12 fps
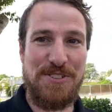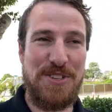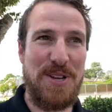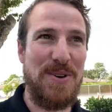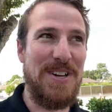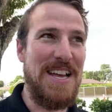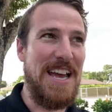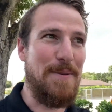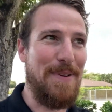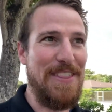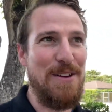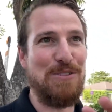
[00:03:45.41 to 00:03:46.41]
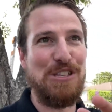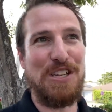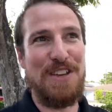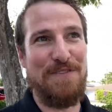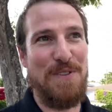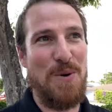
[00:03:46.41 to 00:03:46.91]
so anybody that was
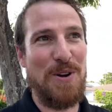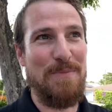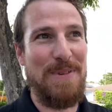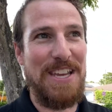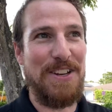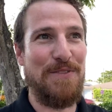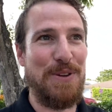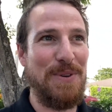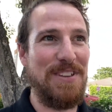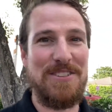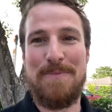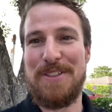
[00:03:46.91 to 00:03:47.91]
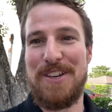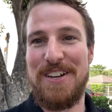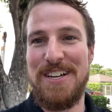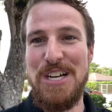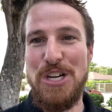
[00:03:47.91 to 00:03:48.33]
looking forward to me interviewing some of the